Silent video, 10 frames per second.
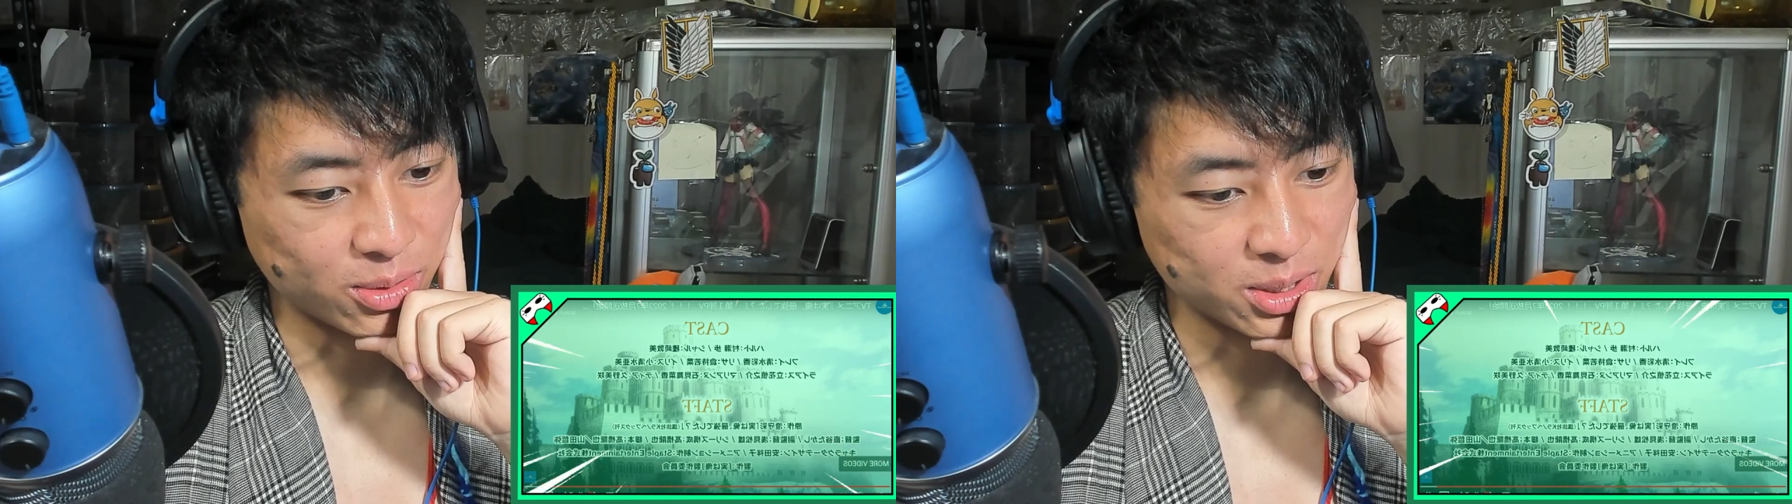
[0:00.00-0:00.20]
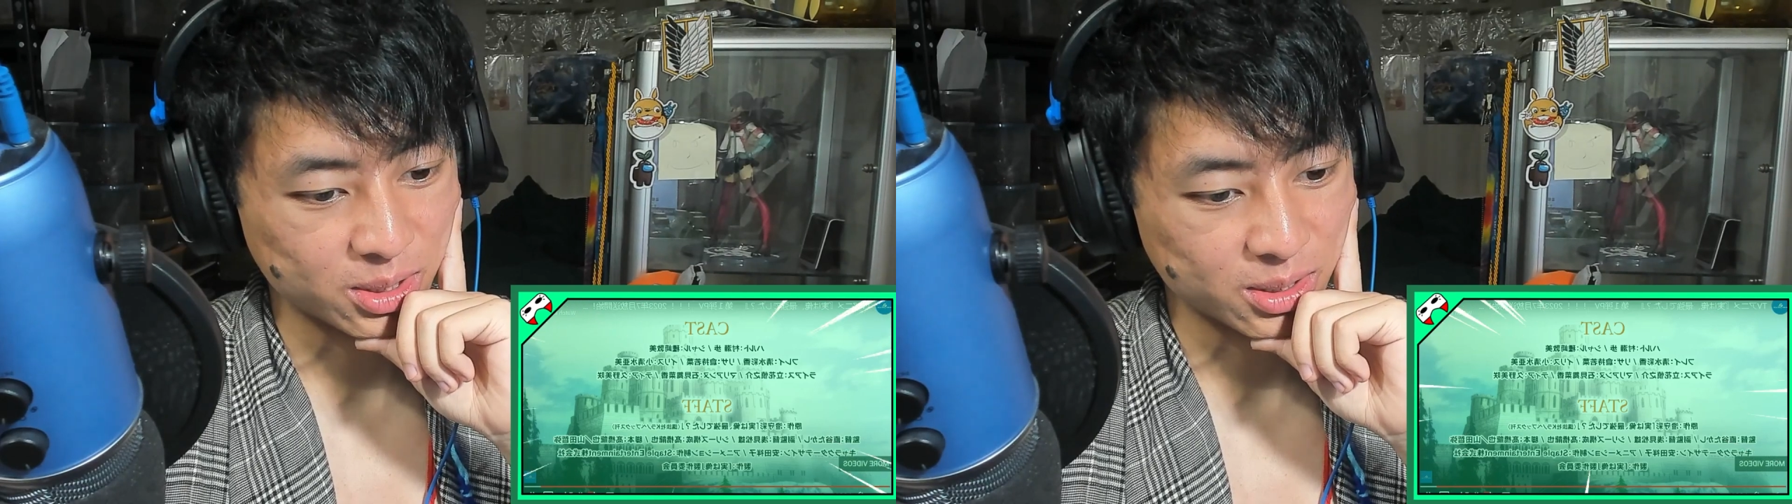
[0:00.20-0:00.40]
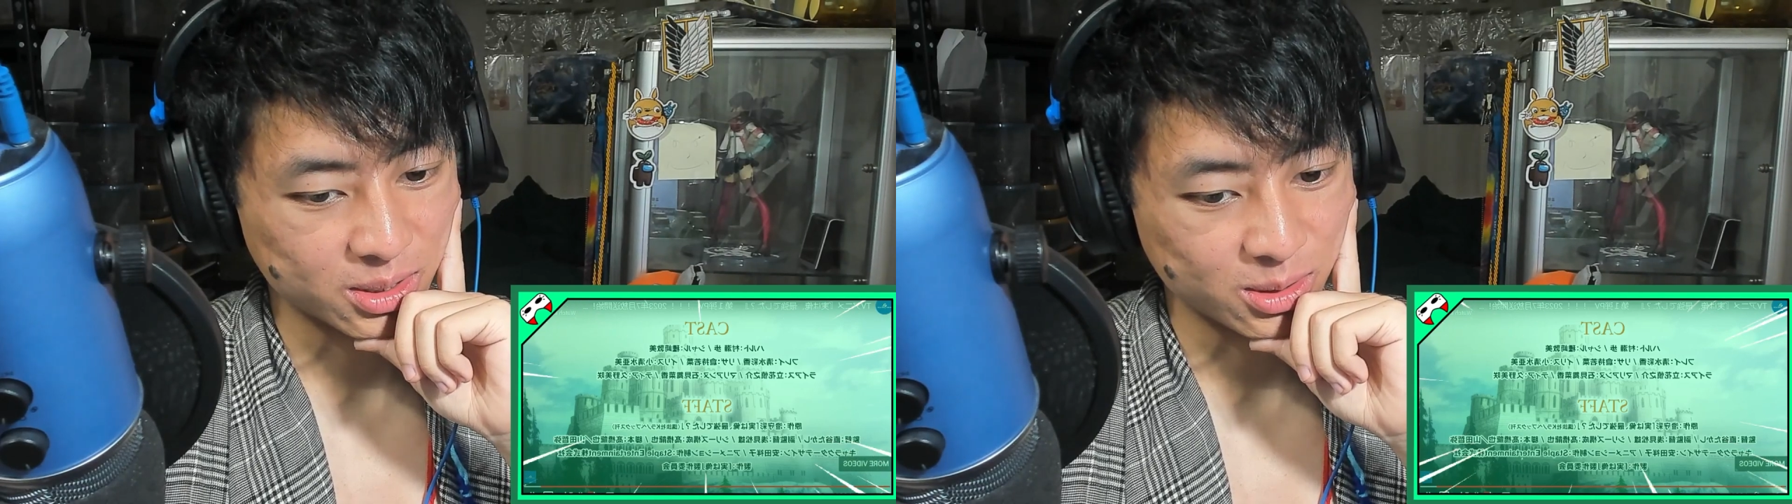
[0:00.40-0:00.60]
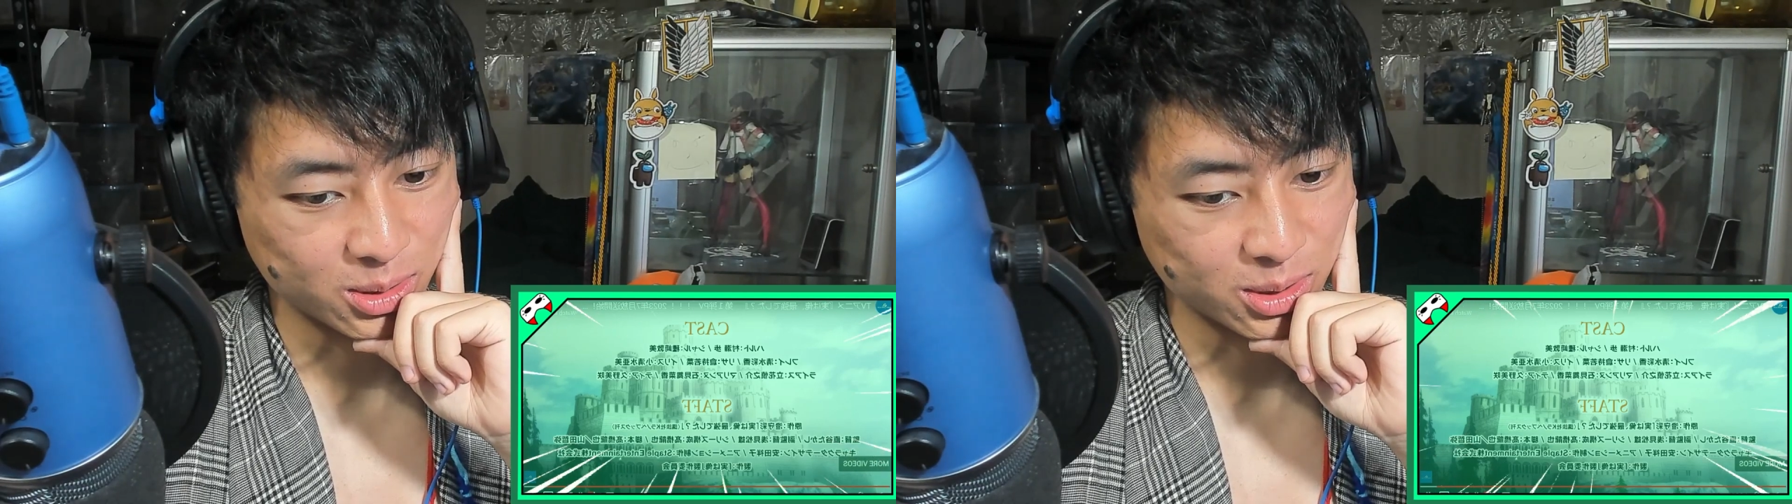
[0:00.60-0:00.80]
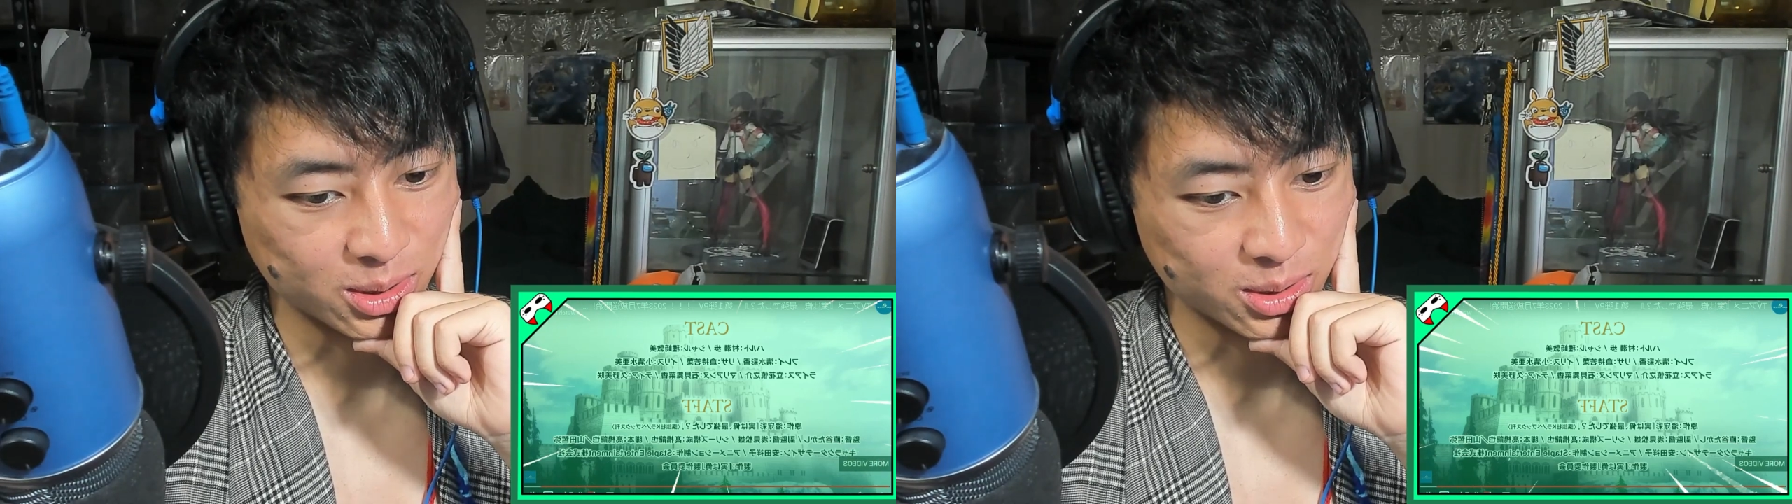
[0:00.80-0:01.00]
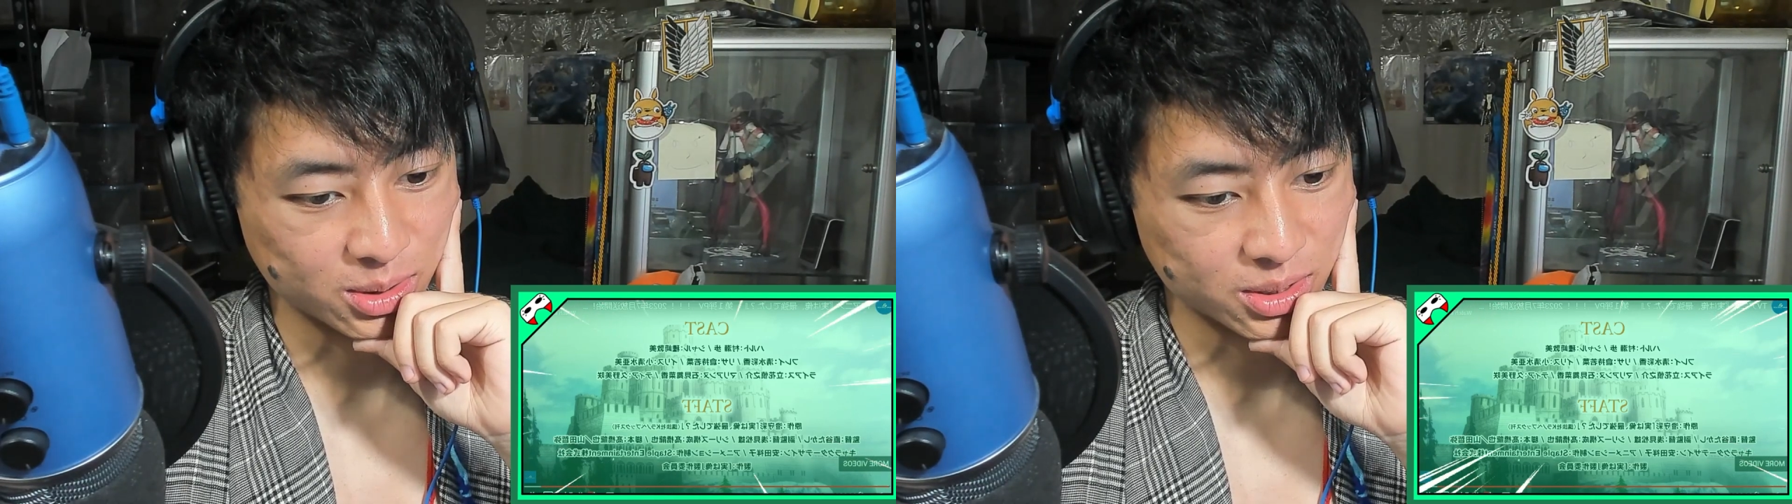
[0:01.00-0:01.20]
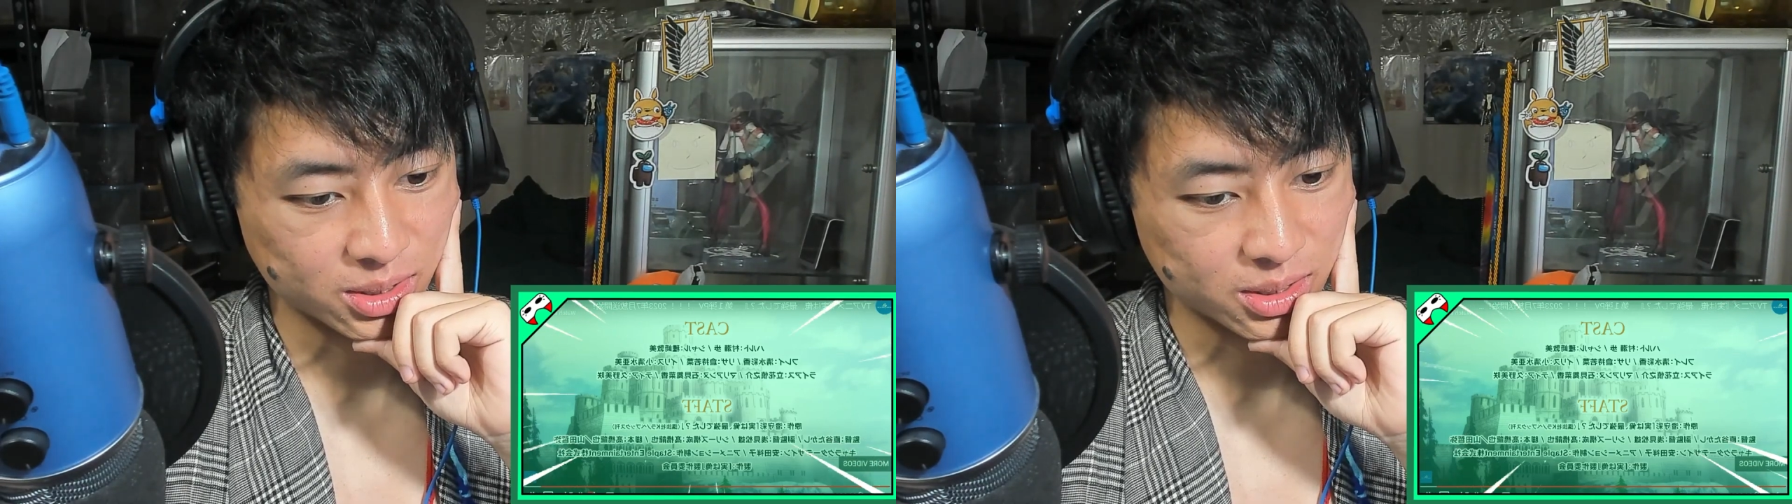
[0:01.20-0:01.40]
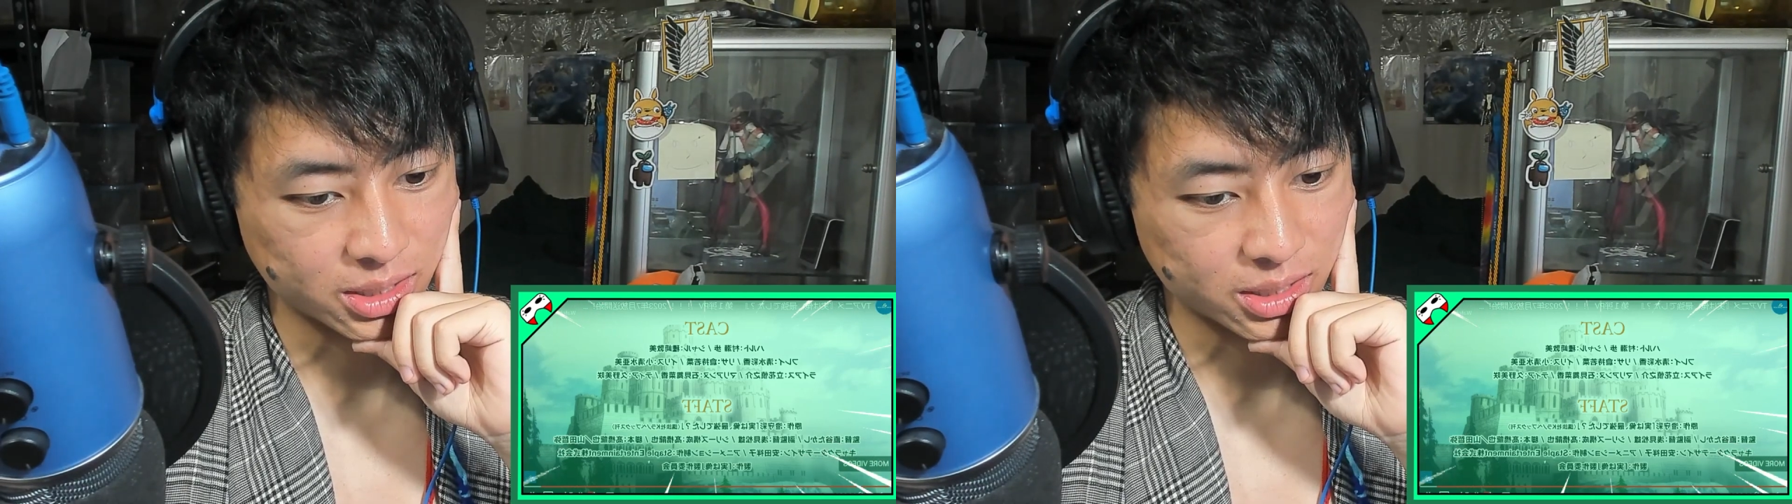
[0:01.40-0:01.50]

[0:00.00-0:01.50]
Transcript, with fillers: What studios?